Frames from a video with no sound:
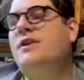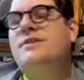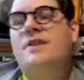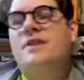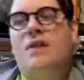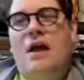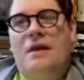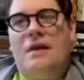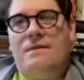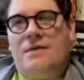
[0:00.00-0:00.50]
a
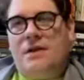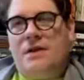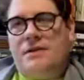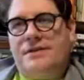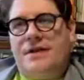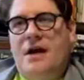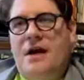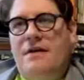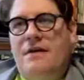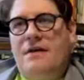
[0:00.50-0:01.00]
lot of
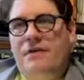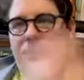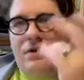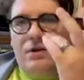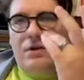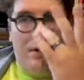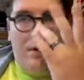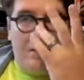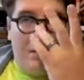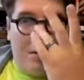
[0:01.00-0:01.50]

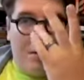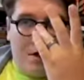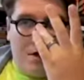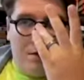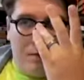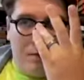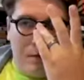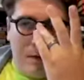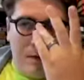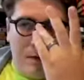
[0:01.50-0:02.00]
philosophical
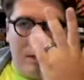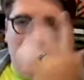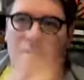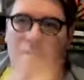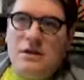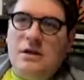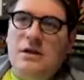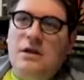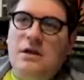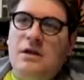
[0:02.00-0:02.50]
undertones
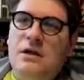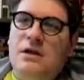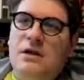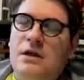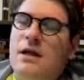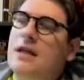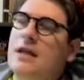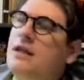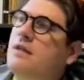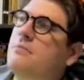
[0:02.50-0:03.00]

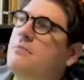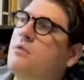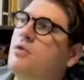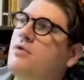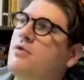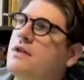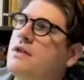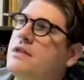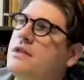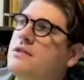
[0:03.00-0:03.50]
in the
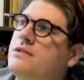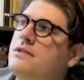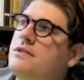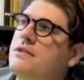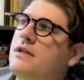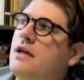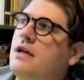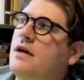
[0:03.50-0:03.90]
movies.